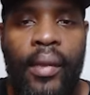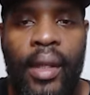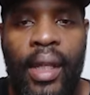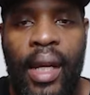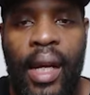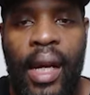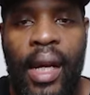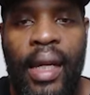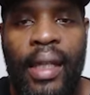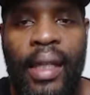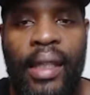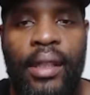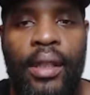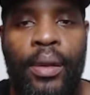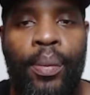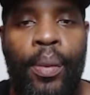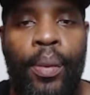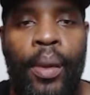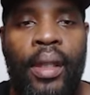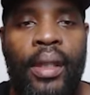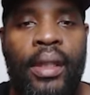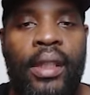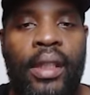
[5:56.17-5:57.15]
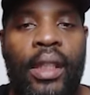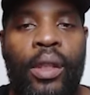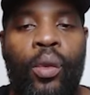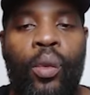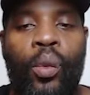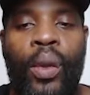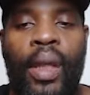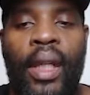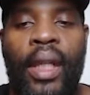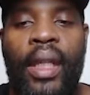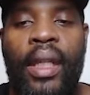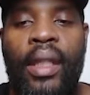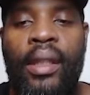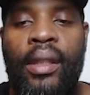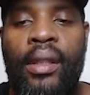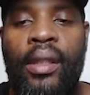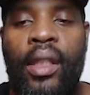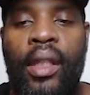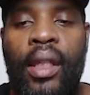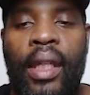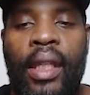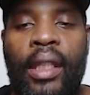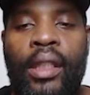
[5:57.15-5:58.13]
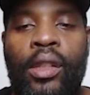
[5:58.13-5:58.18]
All right, Sparks and Wings.
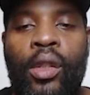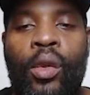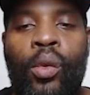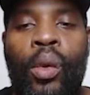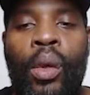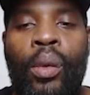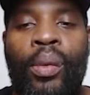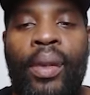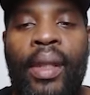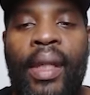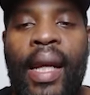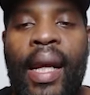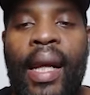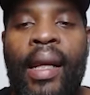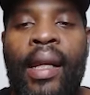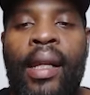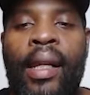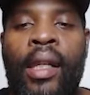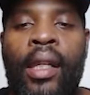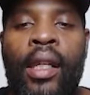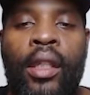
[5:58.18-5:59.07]
Okay, so what we got?